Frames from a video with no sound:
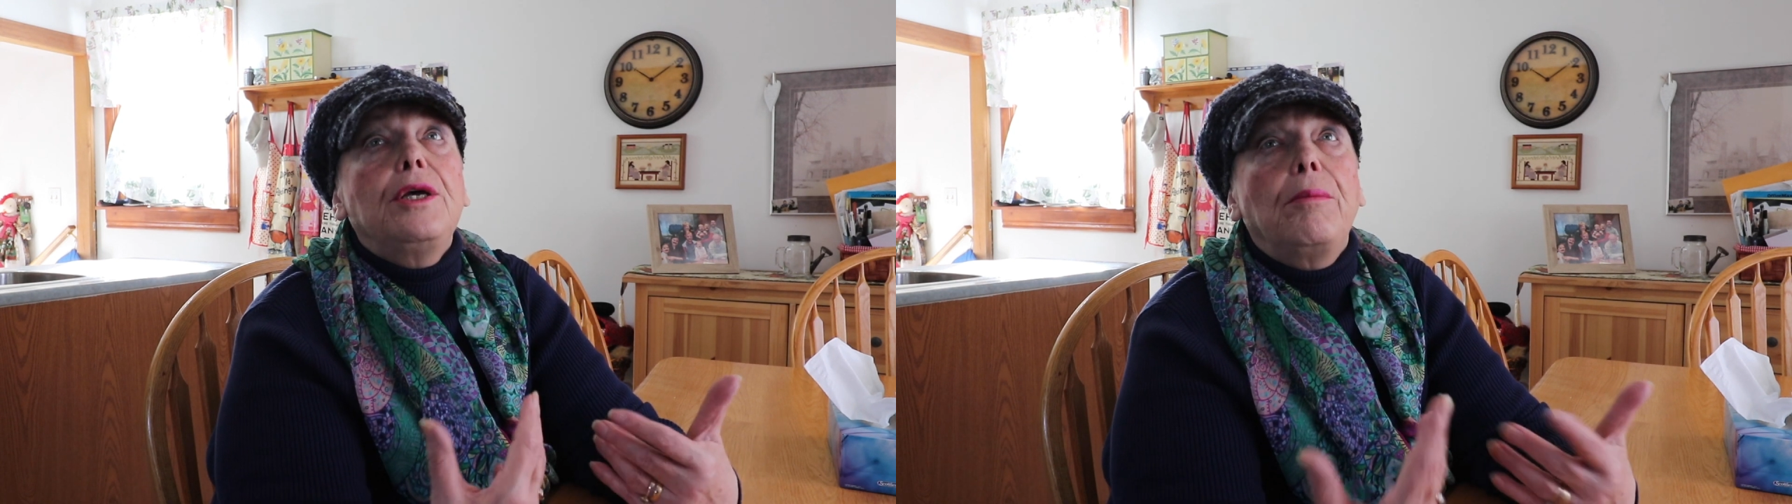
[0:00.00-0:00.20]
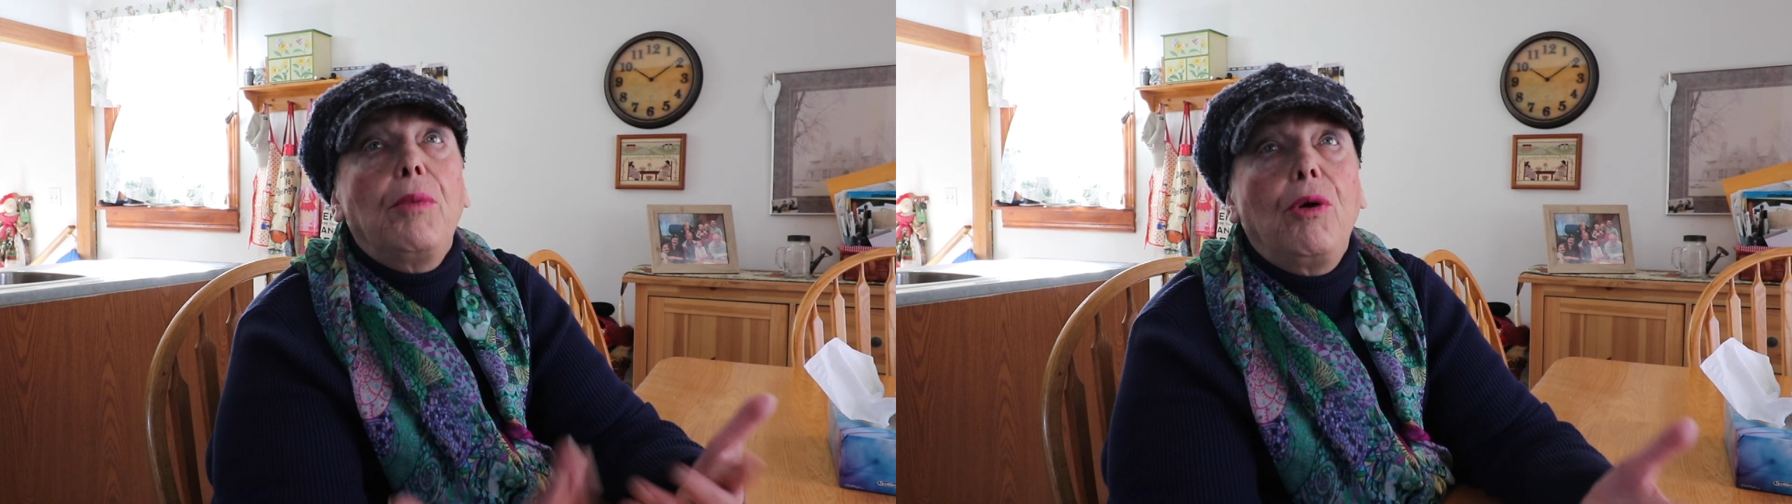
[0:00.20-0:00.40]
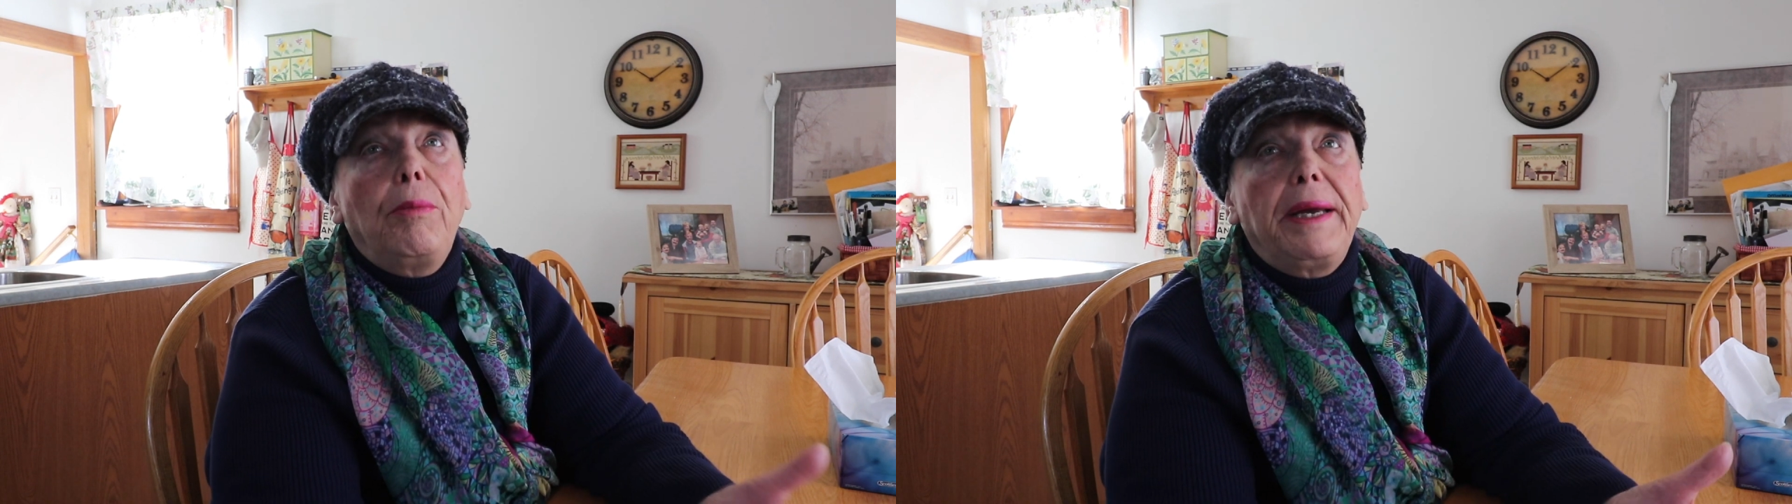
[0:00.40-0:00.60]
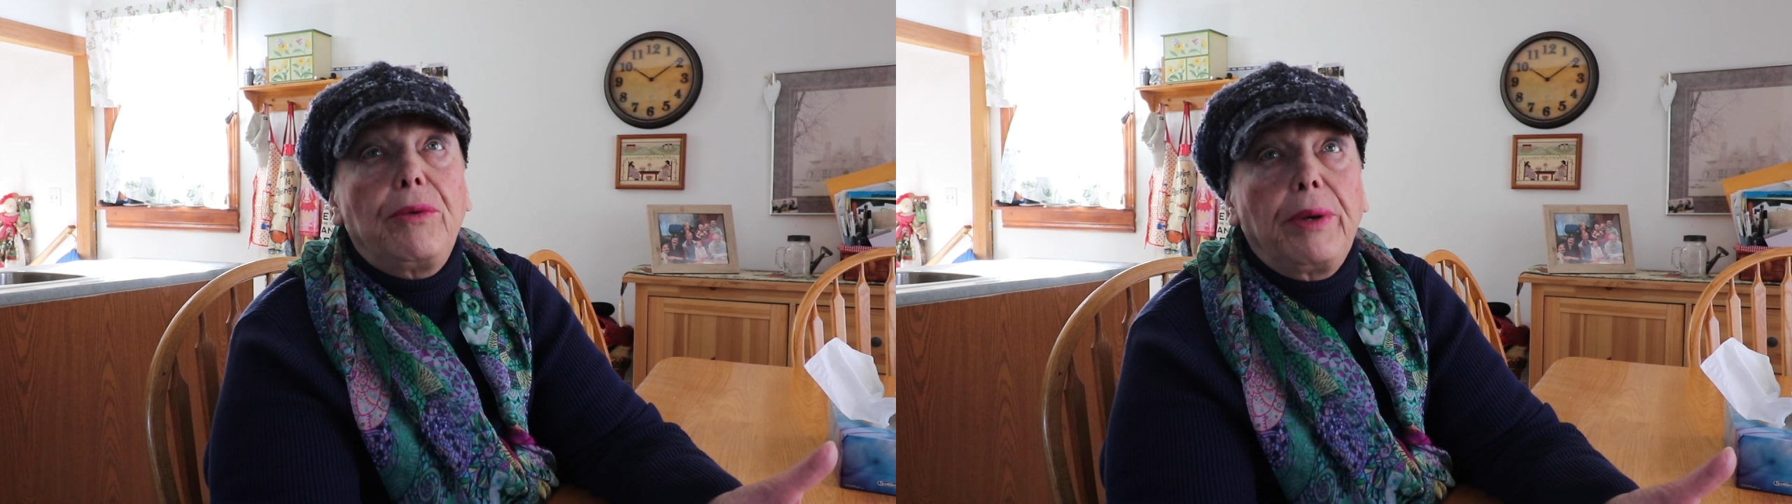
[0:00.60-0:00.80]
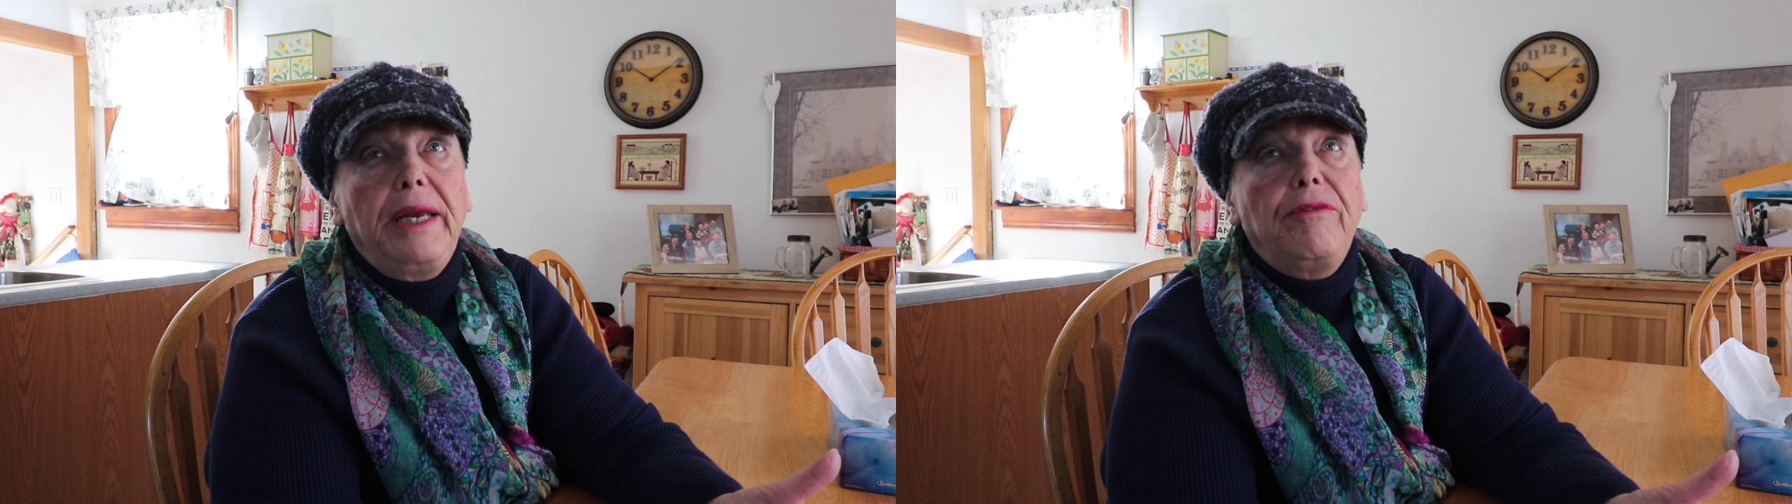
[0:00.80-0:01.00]
more bad
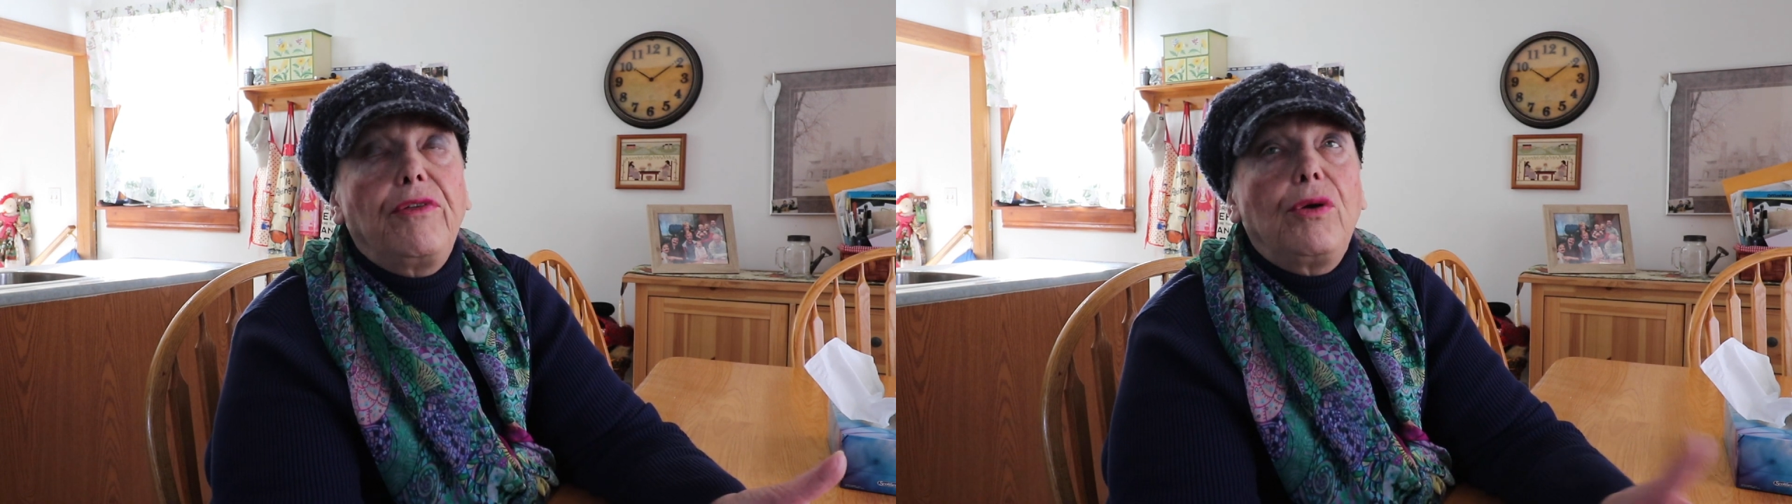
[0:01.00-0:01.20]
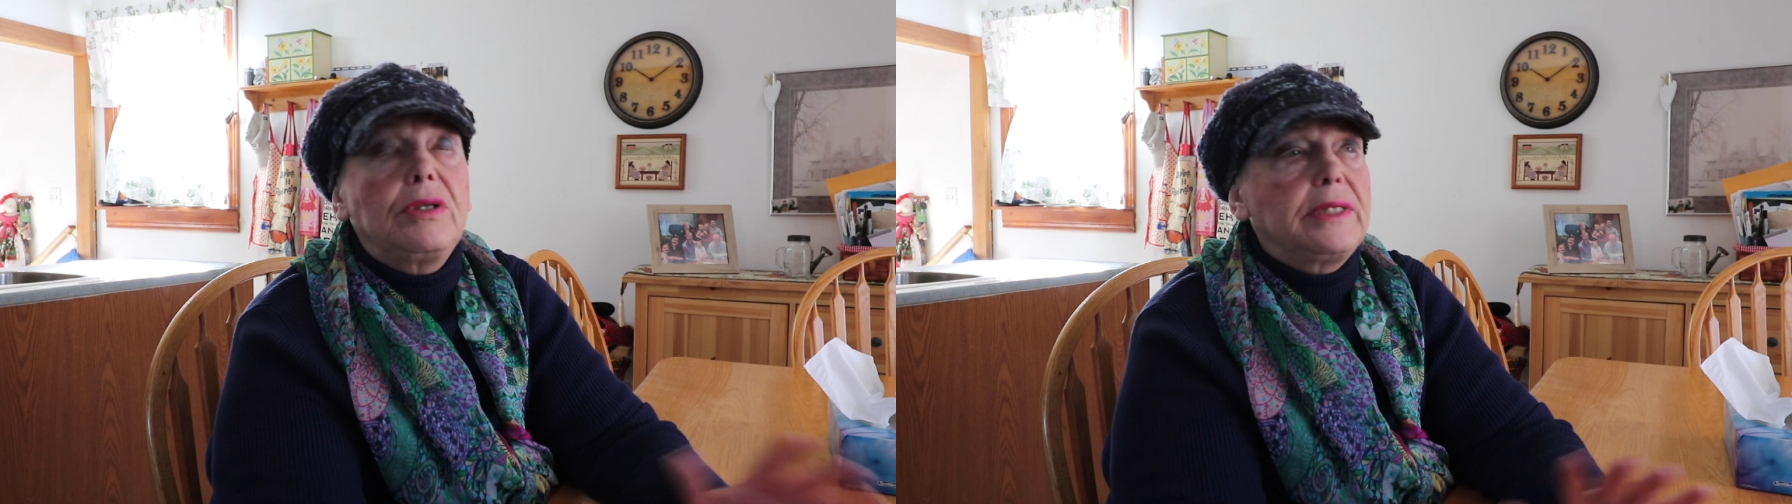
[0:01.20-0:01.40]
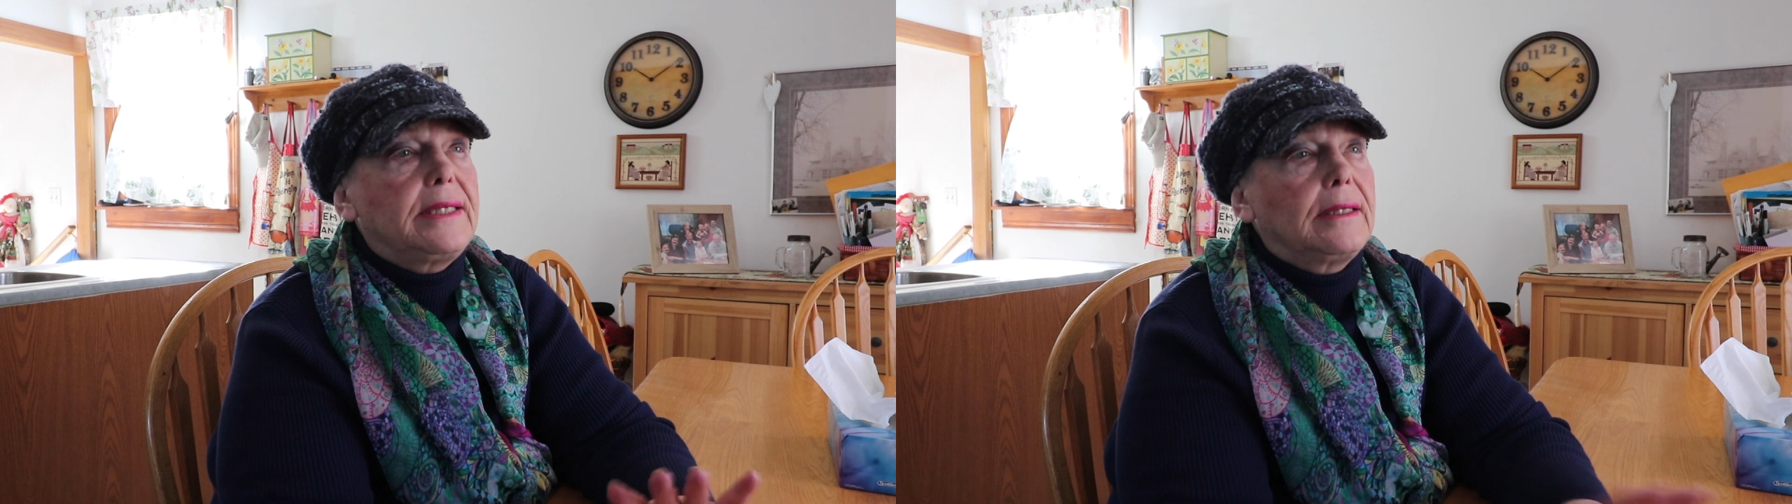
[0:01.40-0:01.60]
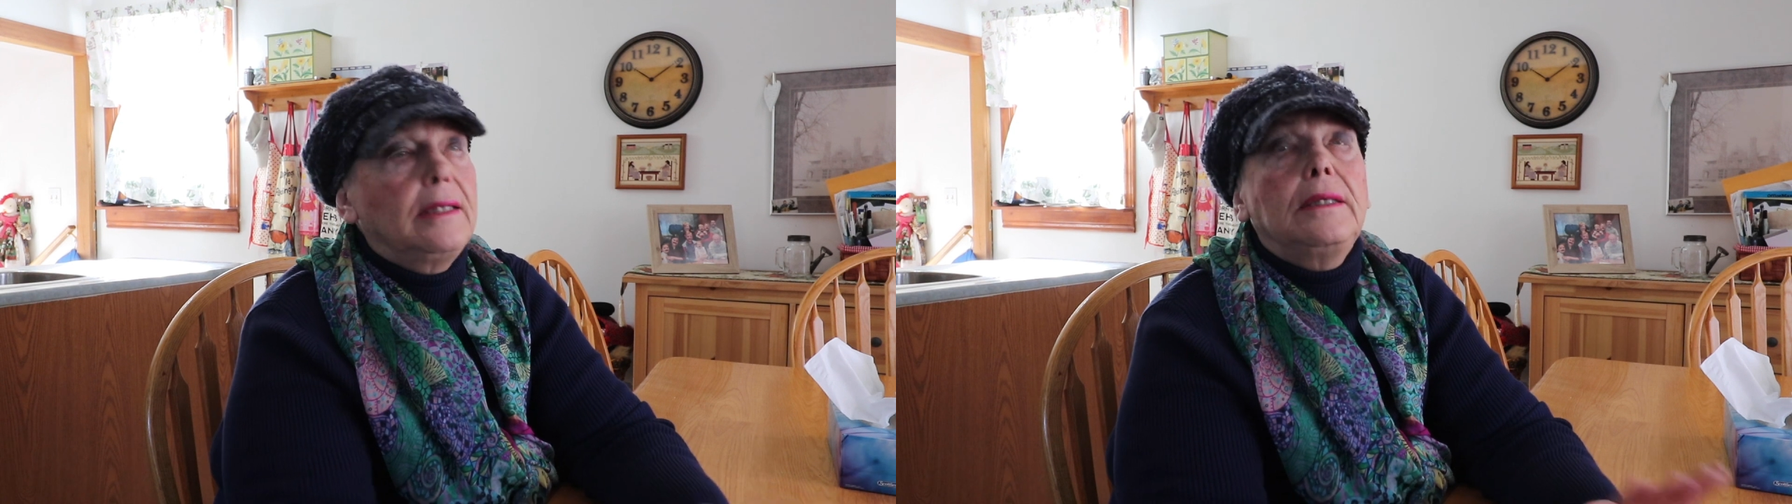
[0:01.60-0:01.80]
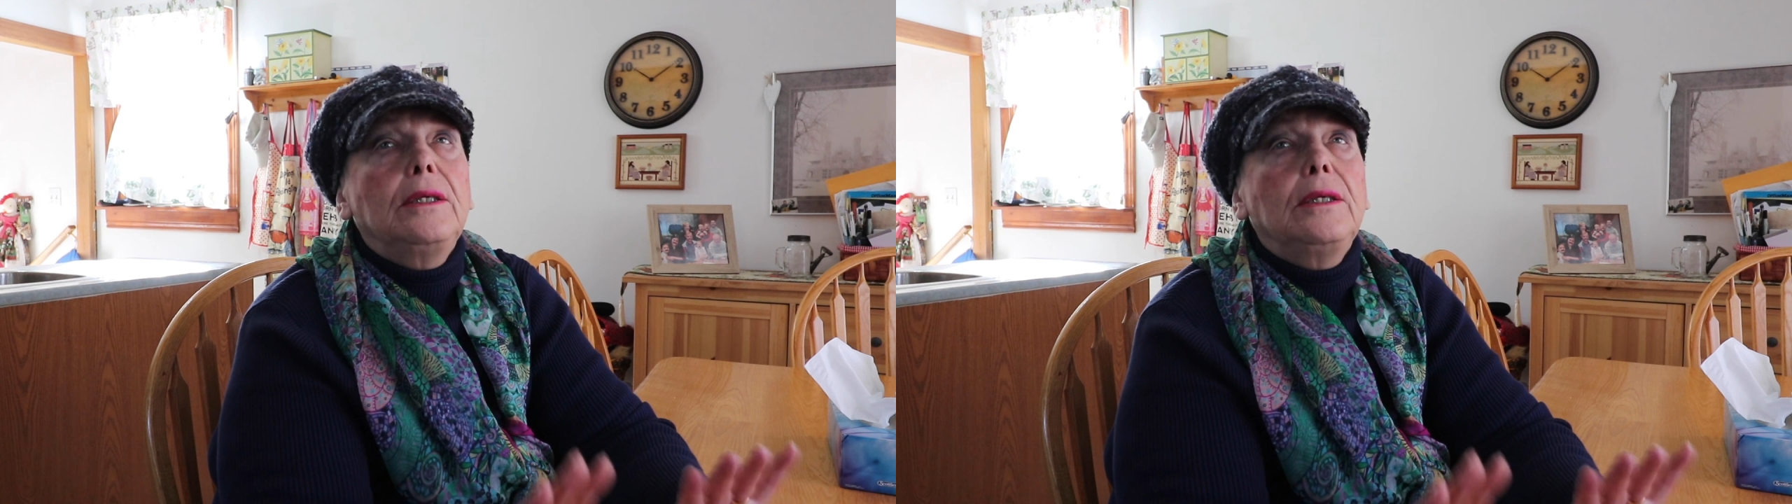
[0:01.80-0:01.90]
rainfalls, this,